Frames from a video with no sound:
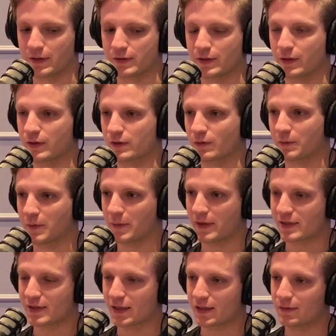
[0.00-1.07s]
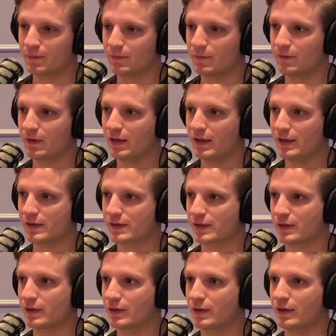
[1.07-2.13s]
So this will be my second niece
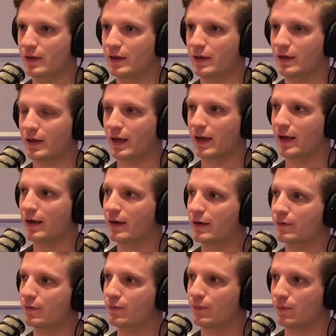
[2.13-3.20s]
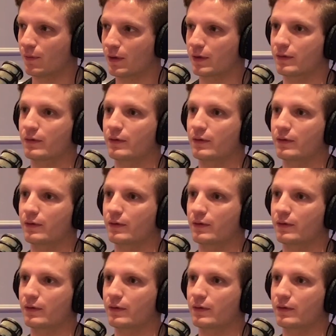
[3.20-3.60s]
and I have one